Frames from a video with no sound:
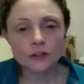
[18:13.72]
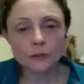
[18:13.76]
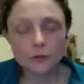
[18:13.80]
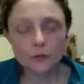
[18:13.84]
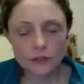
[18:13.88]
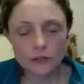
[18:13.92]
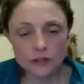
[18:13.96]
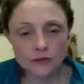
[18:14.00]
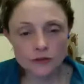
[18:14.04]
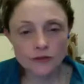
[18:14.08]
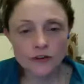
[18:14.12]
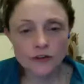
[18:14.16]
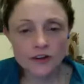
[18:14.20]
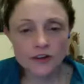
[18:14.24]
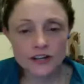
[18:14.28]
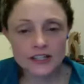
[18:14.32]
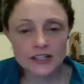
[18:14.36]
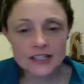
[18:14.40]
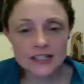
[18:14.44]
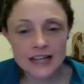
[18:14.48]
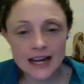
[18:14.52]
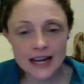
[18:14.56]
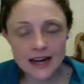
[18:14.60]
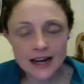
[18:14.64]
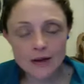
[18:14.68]
want to
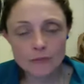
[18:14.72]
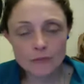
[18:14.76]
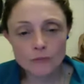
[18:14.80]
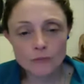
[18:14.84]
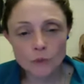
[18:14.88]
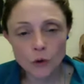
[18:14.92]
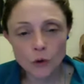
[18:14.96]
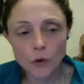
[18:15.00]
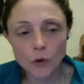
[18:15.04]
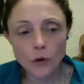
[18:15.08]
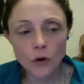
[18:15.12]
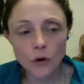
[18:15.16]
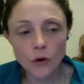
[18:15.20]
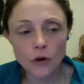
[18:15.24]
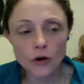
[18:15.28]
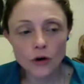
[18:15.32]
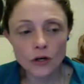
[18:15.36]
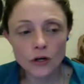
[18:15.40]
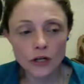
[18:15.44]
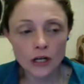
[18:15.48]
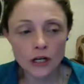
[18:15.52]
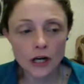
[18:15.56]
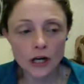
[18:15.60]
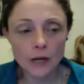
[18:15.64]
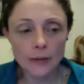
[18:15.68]
find out more
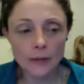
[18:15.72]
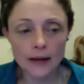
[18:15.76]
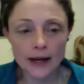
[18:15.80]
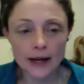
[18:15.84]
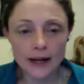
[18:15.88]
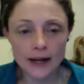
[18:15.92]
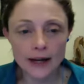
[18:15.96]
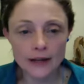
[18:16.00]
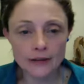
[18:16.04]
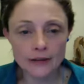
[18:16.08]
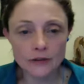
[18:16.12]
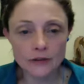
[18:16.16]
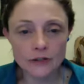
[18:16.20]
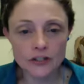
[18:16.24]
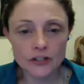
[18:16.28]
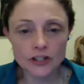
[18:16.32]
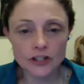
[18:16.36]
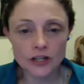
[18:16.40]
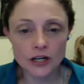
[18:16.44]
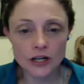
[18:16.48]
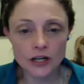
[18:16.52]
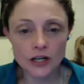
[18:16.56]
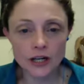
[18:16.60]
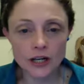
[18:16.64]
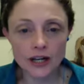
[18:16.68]
about
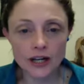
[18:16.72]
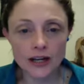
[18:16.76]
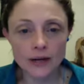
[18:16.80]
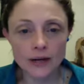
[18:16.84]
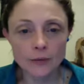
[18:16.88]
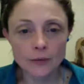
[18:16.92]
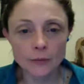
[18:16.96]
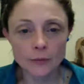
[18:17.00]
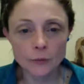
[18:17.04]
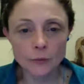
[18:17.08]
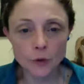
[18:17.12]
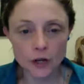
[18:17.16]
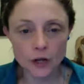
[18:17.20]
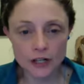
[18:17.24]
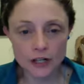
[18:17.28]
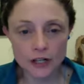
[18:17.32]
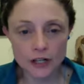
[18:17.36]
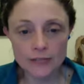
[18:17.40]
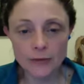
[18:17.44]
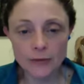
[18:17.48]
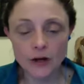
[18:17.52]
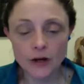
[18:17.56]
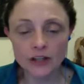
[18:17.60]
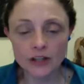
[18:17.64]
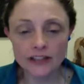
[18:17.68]
uh, Work
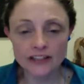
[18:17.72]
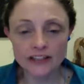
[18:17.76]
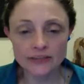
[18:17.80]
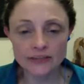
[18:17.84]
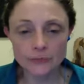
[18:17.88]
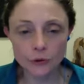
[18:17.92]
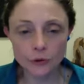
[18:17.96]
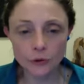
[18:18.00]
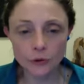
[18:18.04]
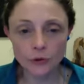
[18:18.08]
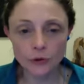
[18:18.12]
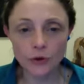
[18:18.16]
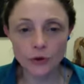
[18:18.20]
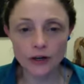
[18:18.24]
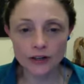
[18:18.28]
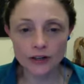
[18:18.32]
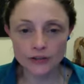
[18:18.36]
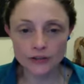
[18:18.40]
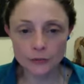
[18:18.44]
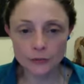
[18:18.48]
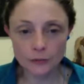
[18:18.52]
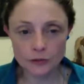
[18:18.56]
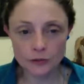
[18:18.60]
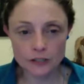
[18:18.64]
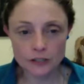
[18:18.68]
Smart and Live More, if
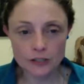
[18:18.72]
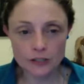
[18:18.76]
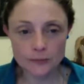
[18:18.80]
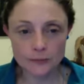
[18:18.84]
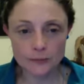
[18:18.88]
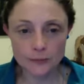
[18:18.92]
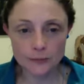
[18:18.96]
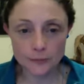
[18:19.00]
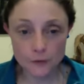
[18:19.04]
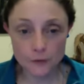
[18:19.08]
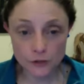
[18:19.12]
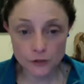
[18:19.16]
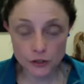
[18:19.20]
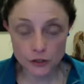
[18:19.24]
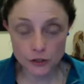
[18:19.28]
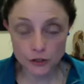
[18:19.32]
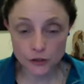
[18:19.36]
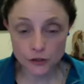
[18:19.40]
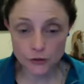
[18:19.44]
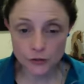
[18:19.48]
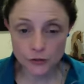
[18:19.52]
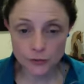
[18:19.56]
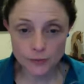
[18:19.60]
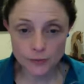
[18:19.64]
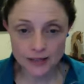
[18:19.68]
you want
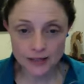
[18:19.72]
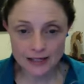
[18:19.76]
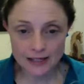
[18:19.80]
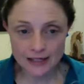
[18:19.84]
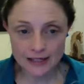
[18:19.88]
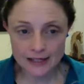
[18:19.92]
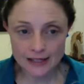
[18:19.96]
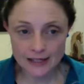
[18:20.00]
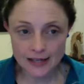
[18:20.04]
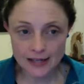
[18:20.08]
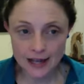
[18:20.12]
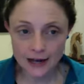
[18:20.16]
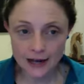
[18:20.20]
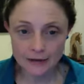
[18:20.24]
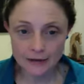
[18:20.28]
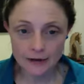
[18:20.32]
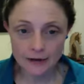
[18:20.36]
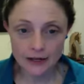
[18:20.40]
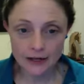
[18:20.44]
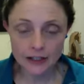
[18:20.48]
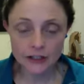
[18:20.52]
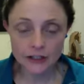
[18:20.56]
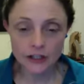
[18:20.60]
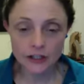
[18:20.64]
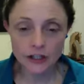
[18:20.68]
to speak to
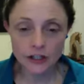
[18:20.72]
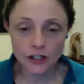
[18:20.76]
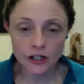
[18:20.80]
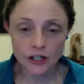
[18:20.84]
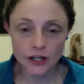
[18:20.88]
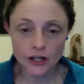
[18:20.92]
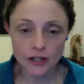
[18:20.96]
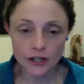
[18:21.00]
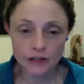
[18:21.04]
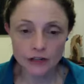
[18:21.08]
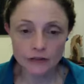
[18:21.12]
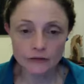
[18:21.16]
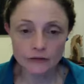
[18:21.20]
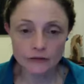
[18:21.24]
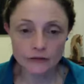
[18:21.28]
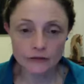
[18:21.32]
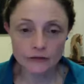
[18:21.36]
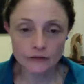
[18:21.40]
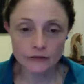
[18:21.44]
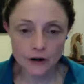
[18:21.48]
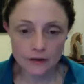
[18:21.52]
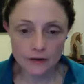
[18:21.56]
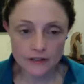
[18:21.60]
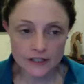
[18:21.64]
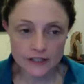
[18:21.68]
Sarah, you can
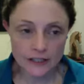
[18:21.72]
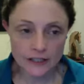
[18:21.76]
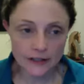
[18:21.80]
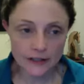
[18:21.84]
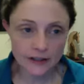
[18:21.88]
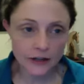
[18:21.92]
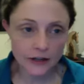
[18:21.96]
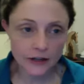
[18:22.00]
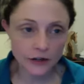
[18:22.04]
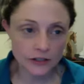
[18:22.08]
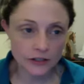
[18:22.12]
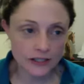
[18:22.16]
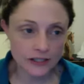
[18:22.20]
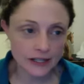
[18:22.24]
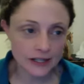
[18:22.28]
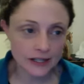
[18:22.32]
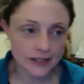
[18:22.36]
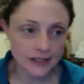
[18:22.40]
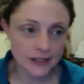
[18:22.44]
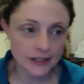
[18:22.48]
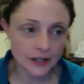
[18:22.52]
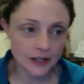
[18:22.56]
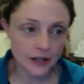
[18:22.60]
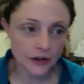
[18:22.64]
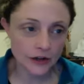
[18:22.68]
obviously
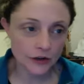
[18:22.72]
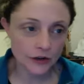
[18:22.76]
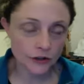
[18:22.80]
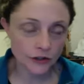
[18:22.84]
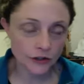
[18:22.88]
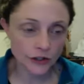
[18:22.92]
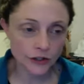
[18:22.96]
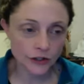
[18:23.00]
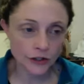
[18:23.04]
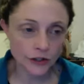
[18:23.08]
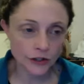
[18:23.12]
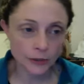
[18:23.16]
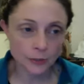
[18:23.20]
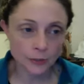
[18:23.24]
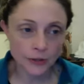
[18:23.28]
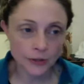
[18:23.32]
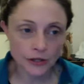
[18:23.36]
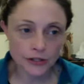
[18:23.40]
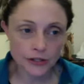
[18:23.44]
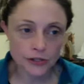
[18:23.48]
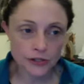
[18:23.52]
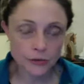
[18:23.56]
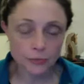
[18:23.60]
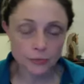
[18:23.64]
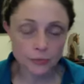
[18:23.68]
contact her on her
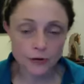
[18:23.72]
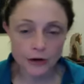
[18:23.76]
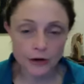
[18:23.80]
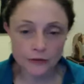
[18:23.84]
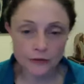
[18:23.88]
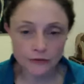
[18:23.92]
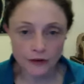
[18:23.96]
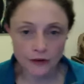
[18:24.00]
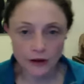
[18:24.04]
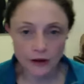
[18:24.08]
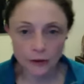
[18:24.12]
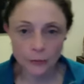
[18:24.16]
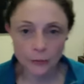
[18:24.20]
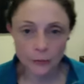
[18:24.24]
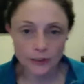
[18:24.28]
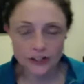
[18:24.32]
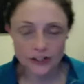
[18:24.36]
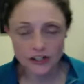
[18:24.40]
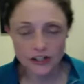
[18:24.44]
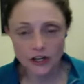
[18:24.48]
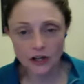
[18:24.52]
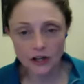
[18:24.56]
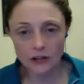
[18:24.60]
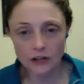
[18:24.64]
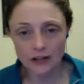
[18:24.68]
personal profile,
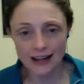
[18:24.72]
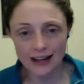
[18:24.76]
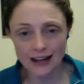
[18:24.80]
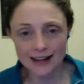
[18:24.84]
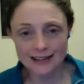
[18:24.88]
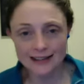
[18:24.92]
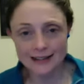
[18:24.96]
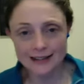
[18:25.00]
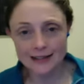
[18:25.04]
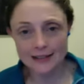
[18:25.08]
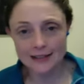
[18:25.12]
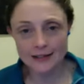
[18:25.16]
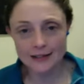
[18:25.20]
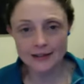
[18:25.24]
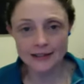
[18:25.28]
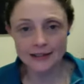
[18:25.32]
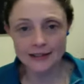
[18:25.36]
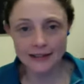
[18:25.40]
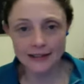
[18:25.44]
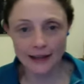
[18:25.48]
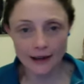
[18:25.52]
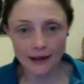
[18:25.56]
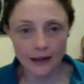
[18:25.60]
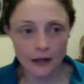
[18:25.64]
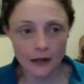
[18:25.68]
which I'll add it to the
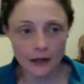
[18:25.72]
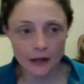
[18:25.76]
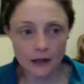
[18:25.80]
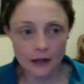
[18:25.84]
link